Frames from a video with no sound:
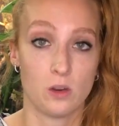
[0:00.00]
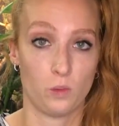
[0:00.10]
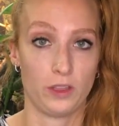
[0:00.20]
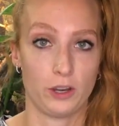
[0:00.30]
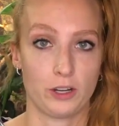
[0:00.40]

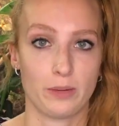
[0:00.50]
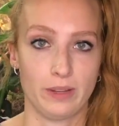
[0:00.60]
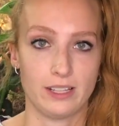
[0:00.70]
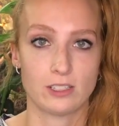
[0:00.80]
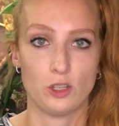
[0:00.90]
with our
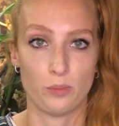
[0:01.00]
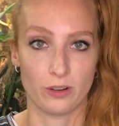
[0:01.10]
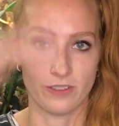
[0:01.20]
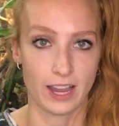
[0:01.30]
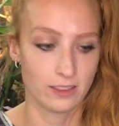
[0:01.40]
chameleons to
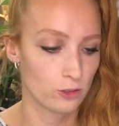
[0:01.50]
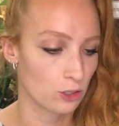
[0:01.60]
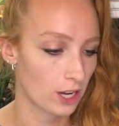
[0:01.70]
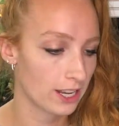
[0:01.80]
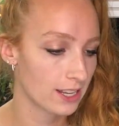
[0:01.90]
provide
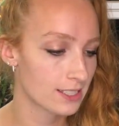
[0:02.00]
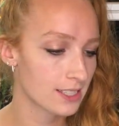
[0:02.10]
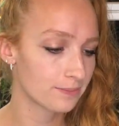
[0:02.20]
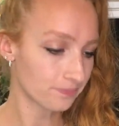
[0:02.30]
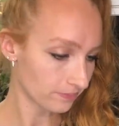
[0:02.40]
those gradients.